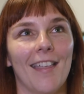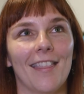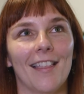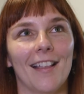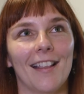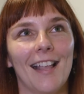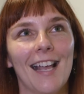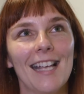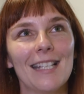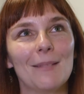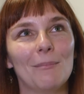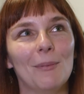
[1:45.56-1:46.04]
The
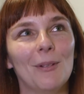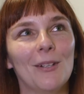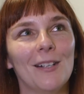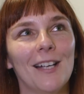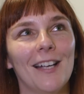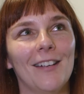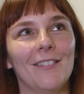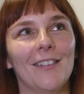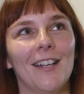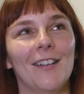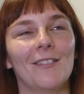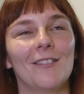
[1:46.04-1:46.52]
last book
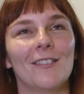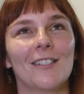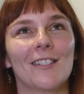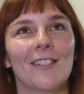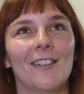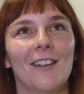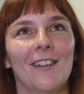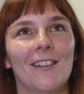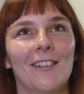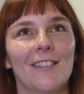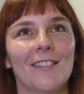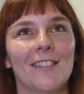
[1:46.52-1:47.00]
I read was
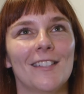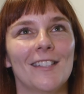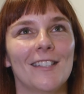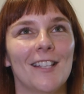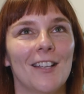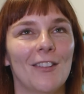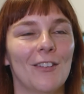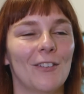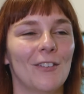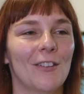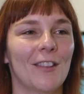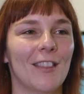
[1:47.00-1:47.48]
called
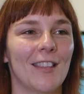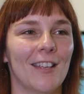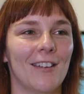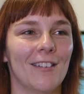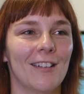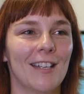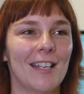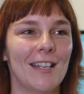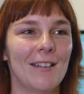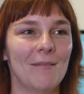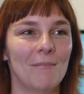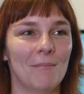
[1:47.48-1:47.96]
Southern
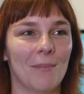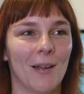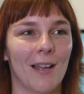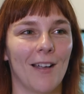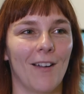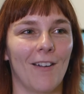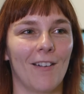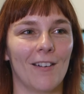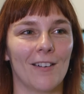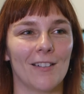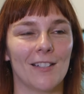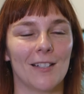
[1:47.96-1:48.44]
Theory by
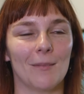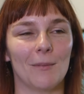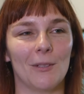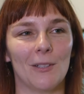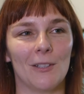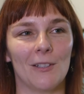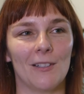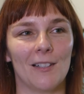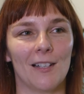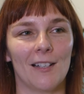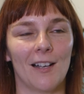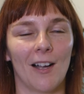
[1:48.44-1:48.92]

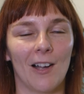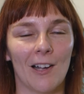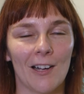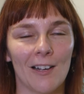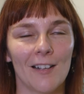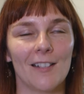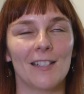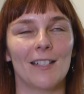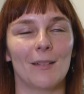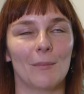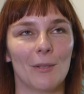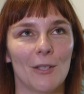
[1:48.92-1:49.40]

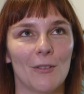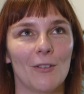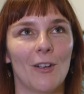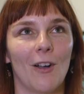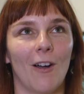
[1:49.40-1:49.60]
R.W.